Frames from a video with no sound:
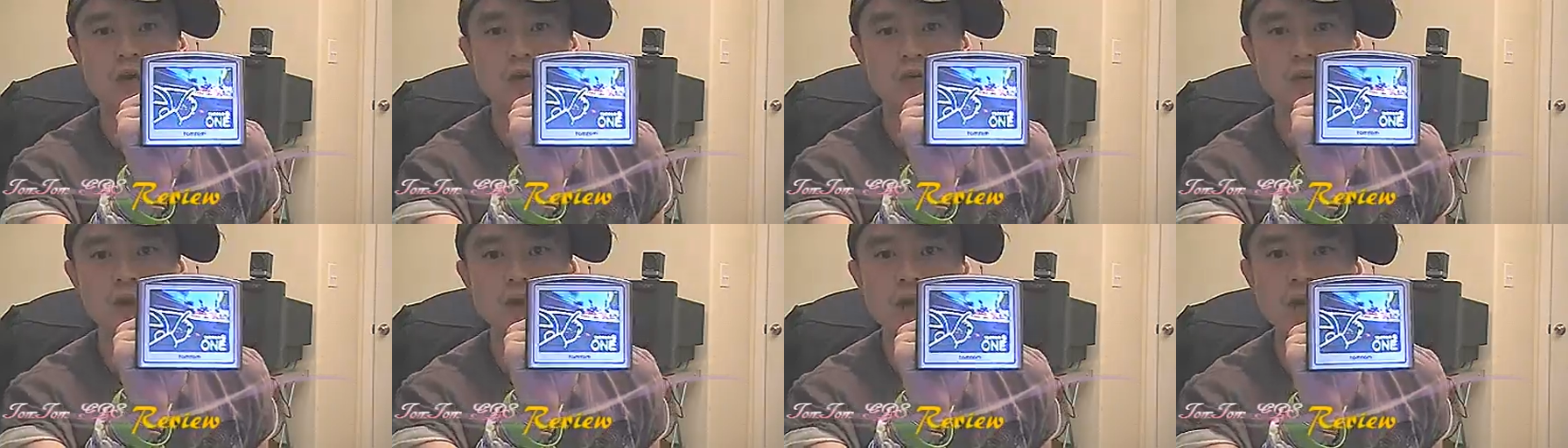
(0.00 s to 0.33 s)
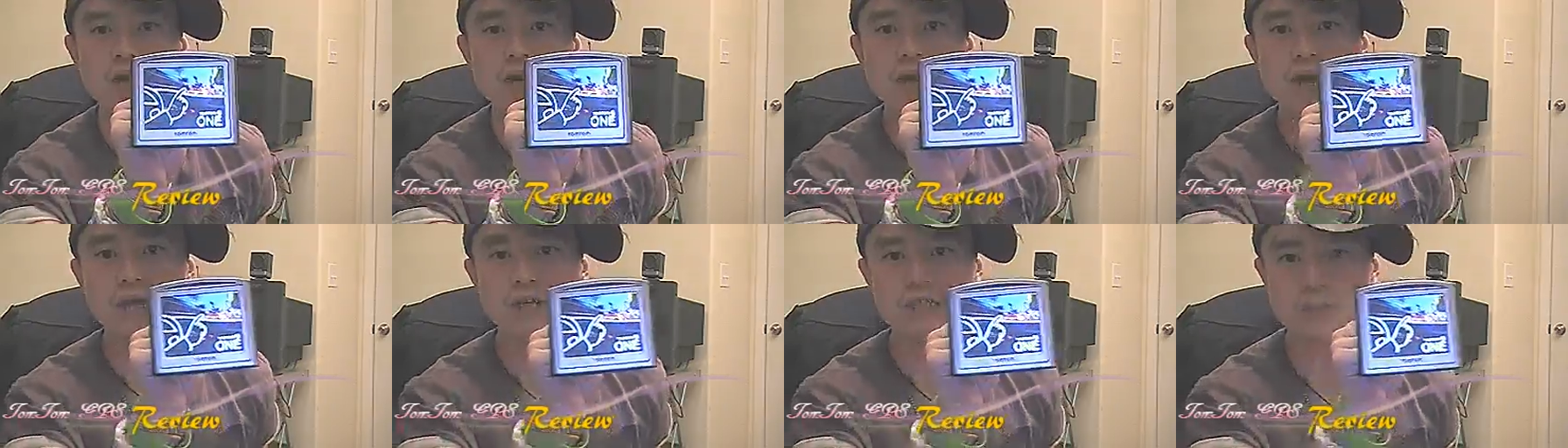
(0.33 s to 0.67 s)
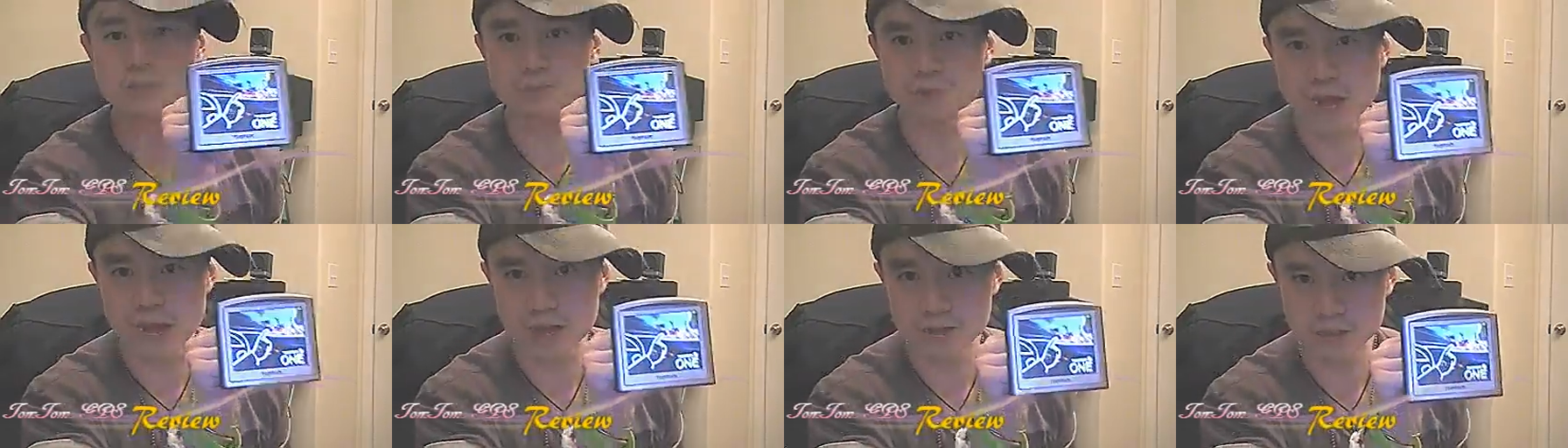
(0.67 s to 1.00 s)
What I liked
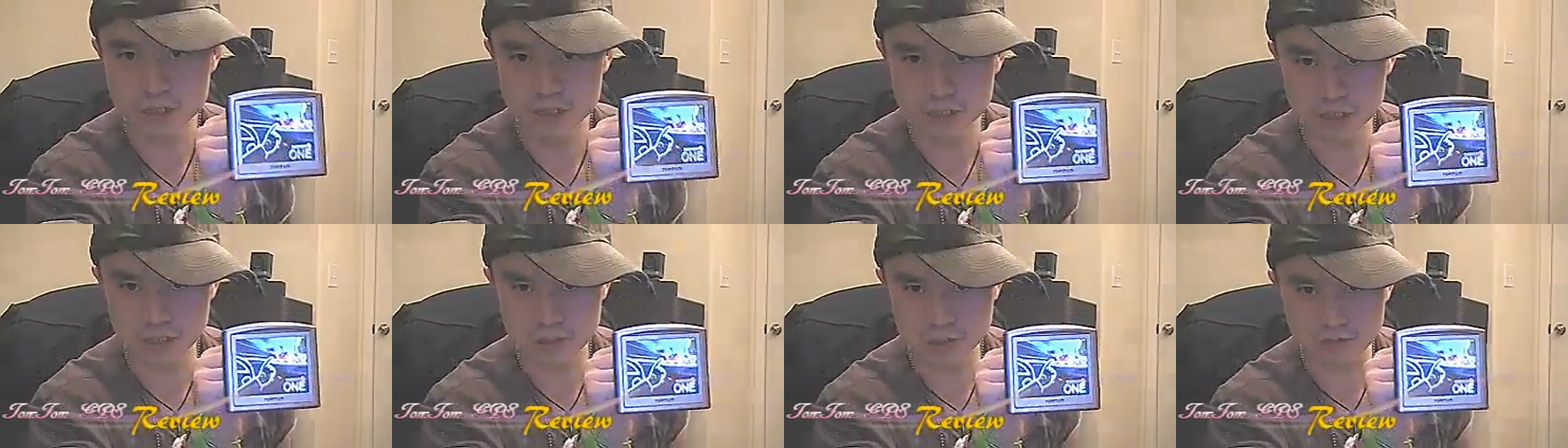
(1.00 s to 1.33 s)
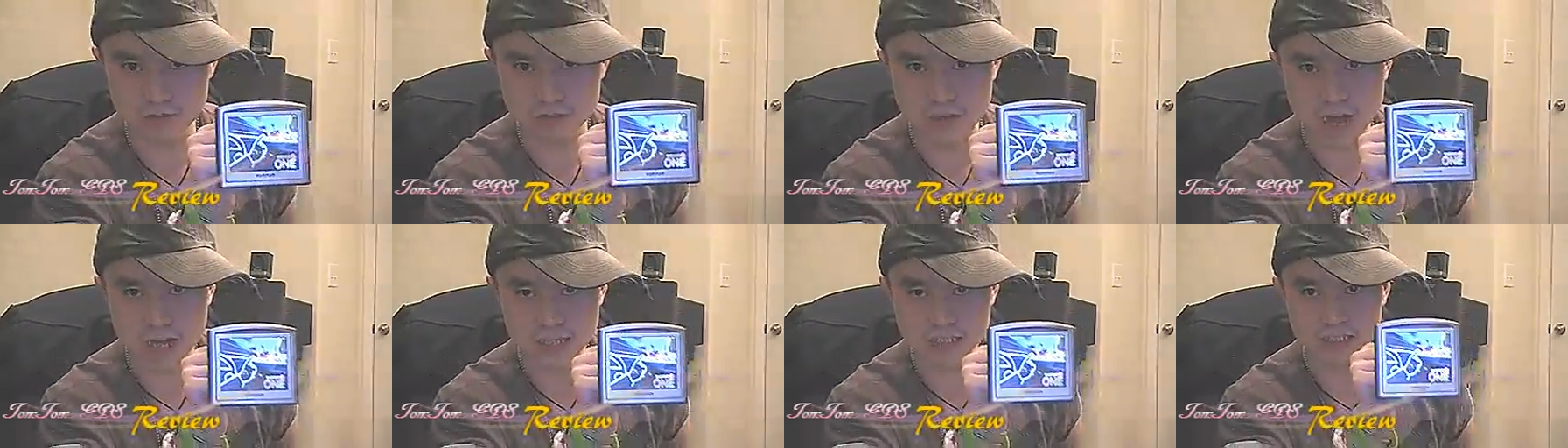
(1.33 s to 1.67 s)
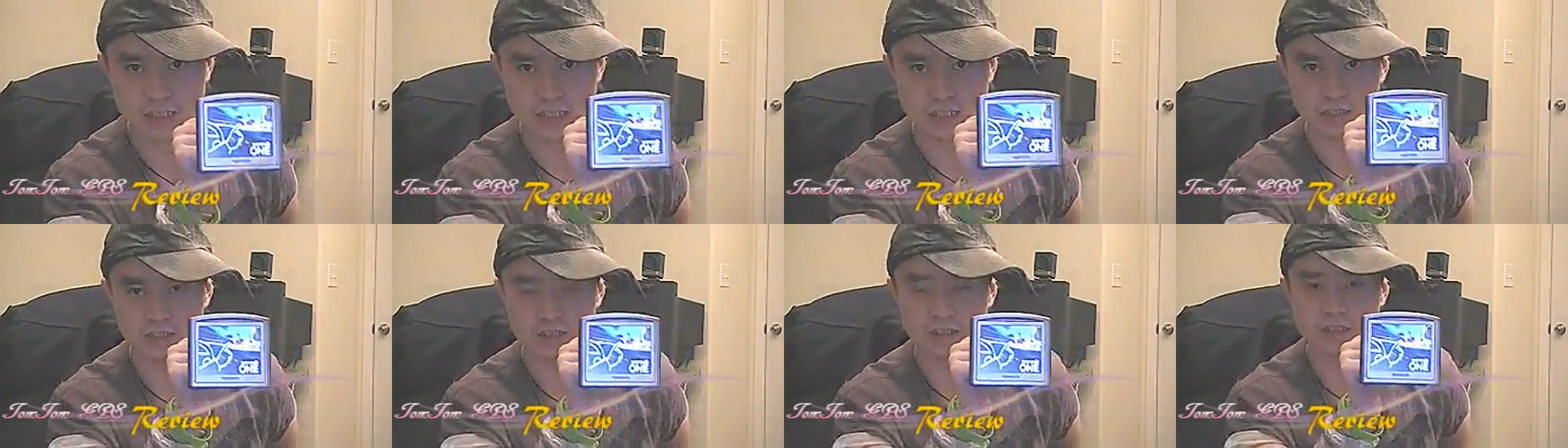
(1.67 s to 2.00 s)
about this device
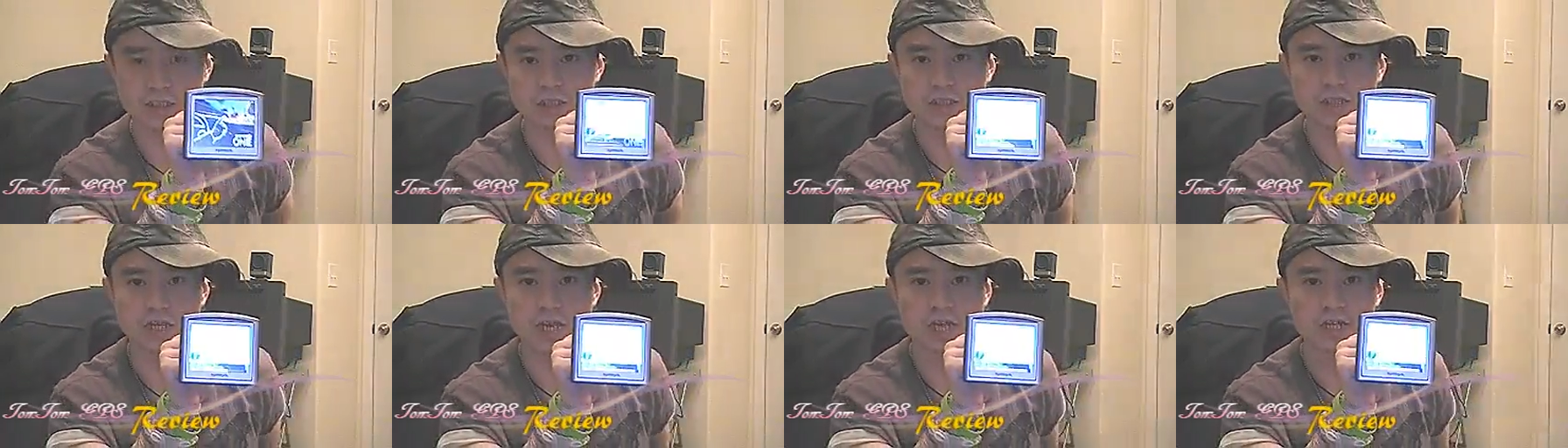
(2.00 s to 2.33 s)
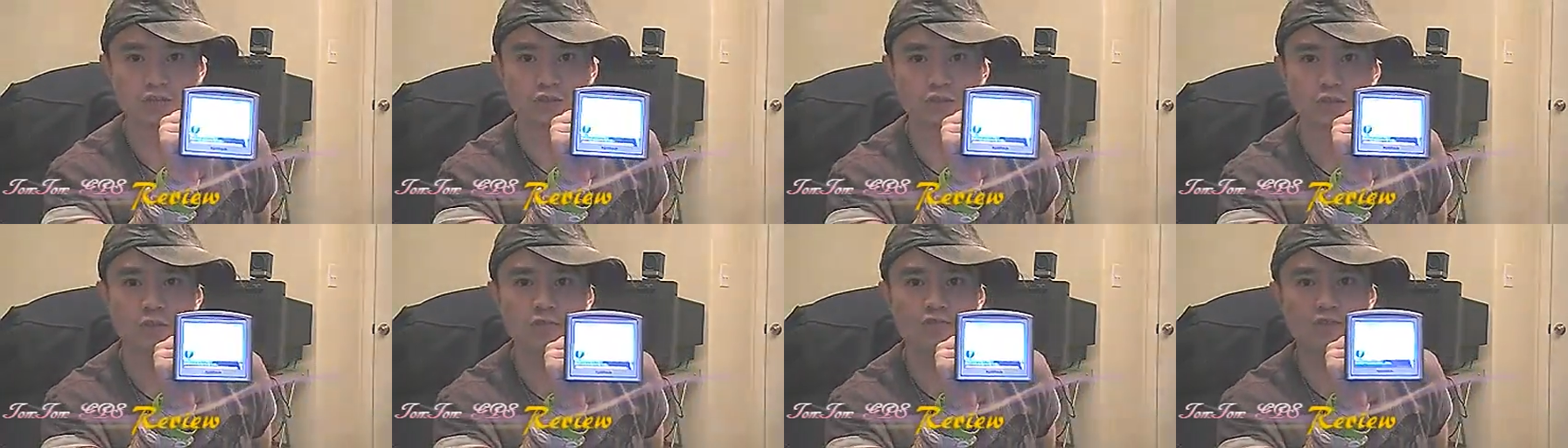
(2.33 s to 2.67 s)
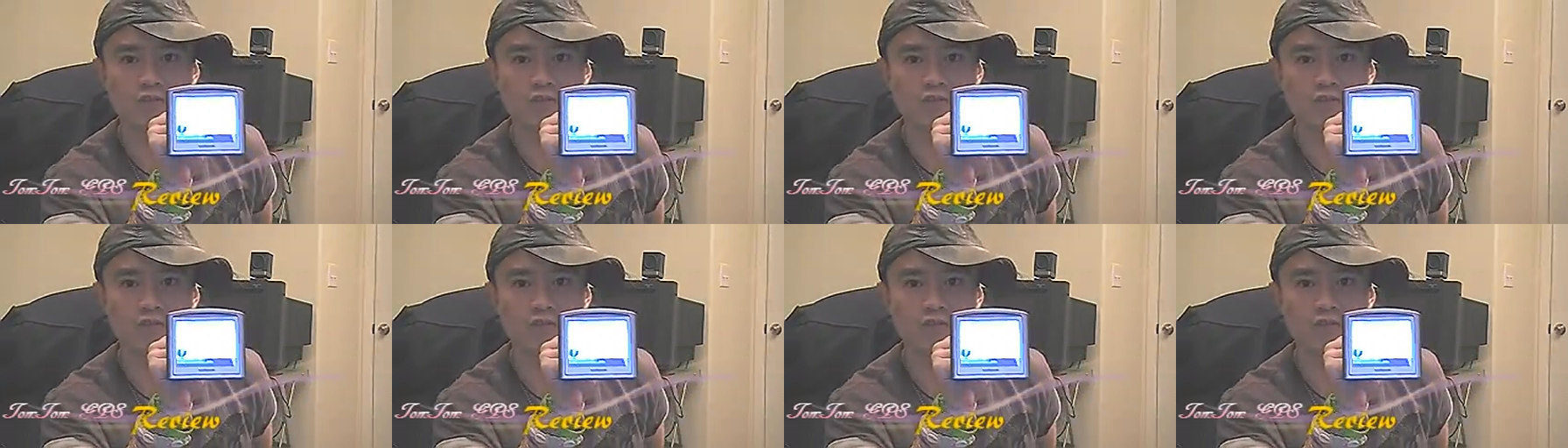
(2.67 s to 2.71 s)
is it's actually